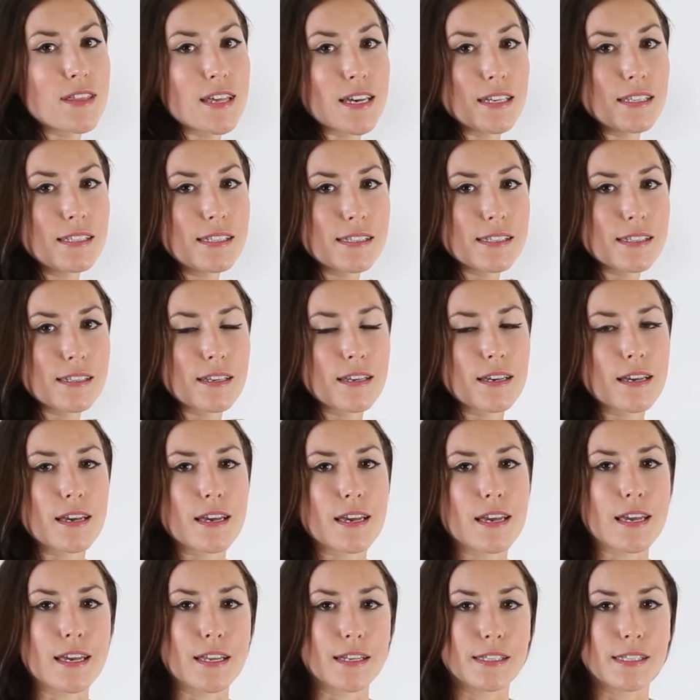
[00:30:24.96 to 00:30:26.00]
this
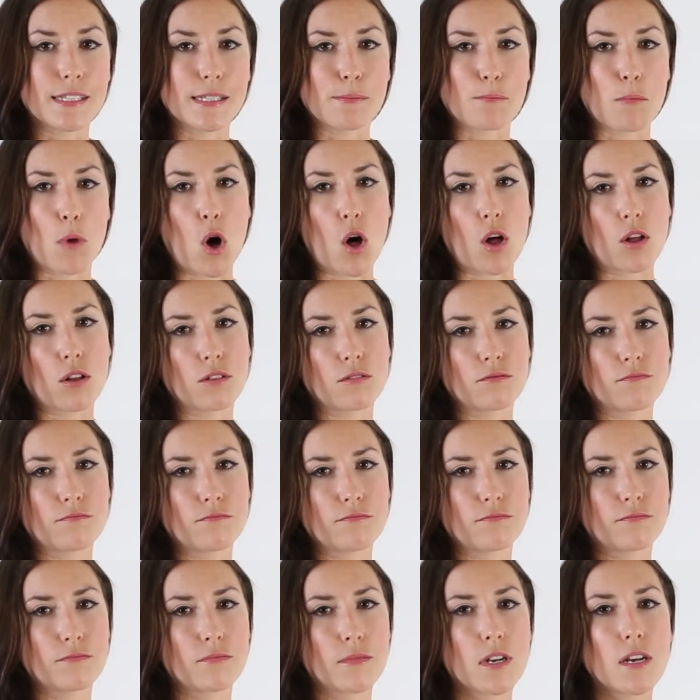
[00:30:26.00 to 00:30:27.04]
in small?
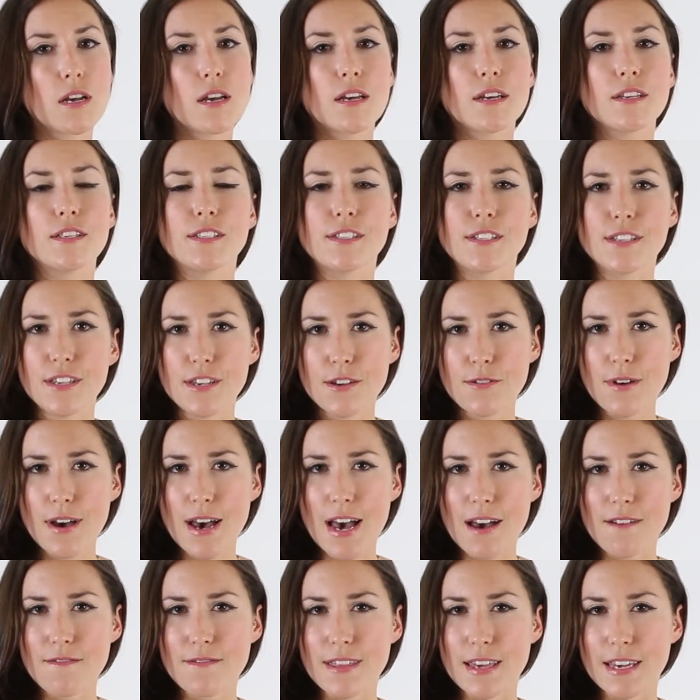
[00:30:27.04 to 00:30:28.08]
Do you
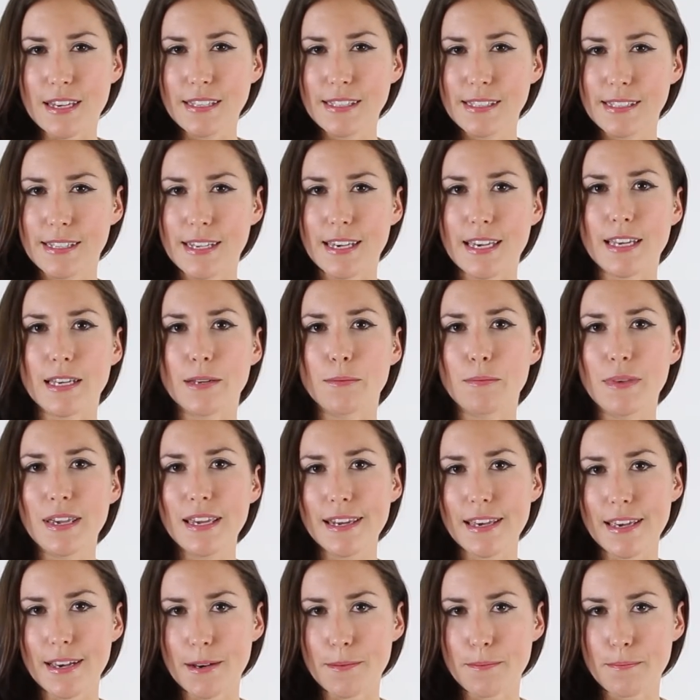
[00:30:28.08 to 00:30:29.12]
have this in
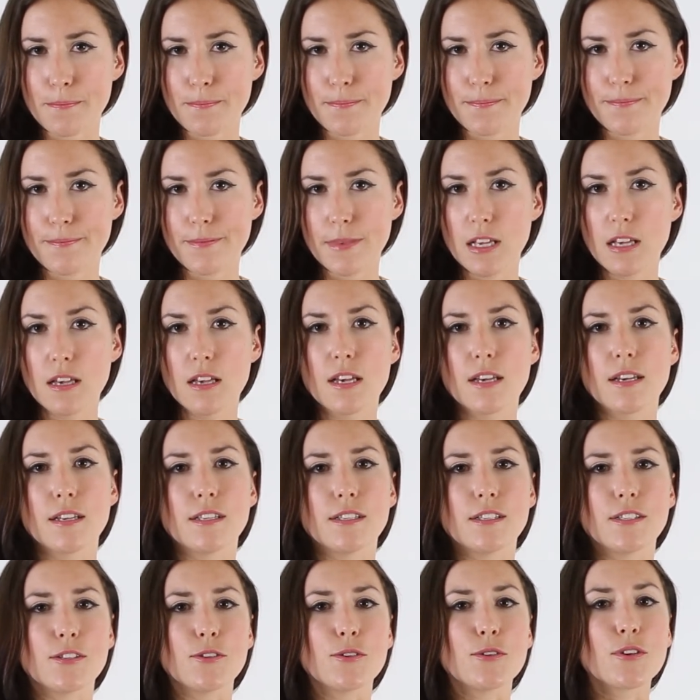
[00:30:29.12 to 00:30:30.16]
medium?
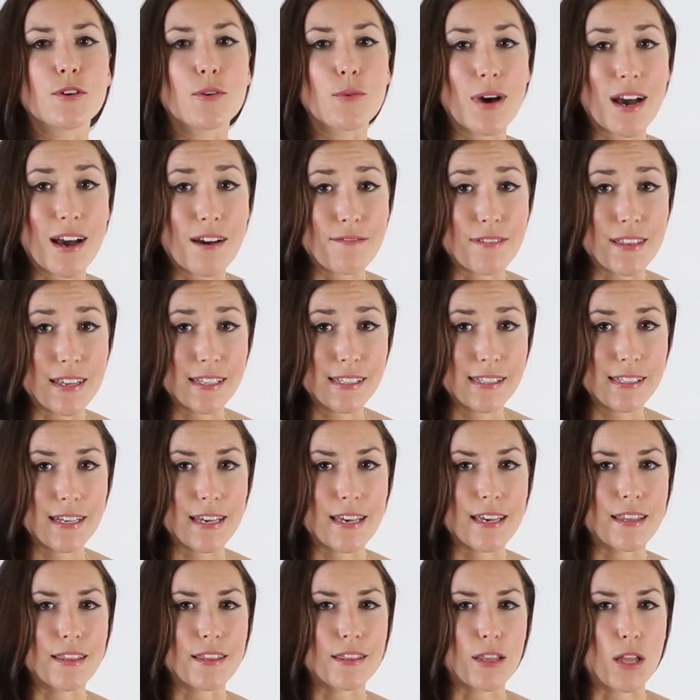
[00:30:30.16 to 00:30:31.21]
Do you have this
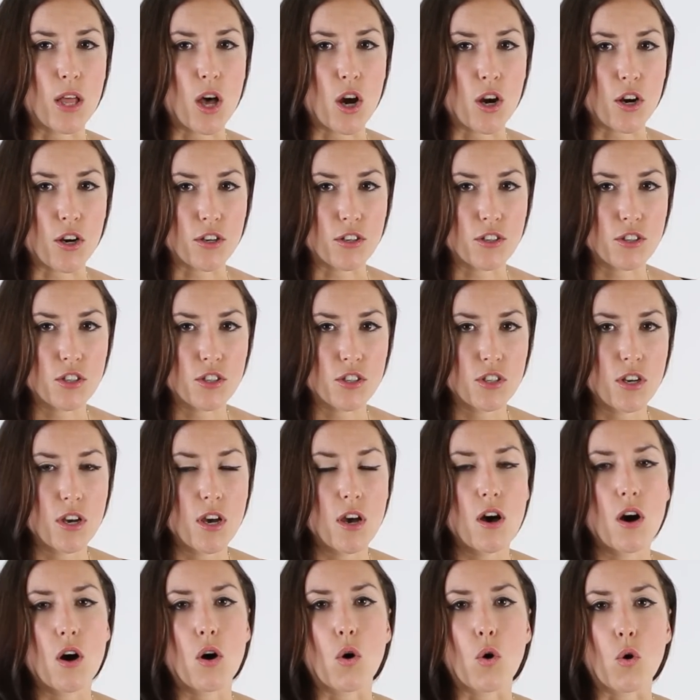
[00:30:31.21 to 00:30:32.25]
in large?
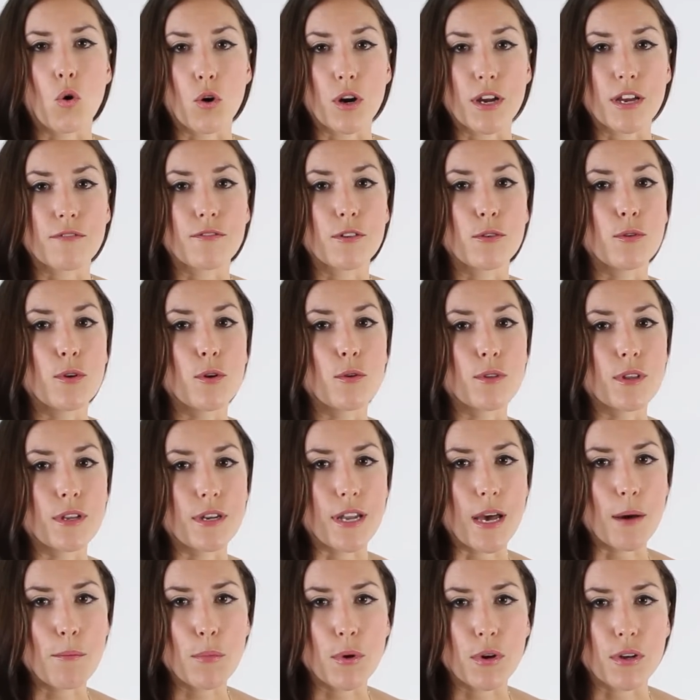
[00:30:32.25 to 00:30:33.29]
Or if you know the
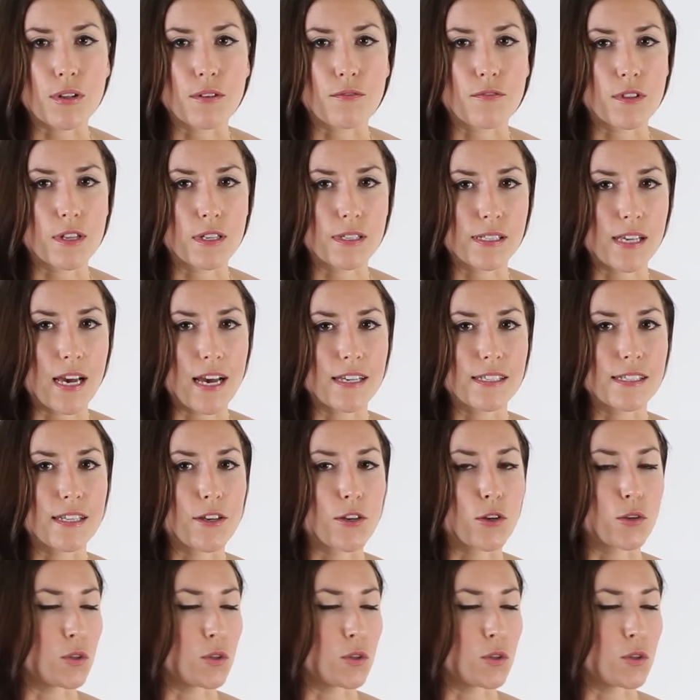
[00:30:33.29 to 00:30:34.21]
number of the size that you're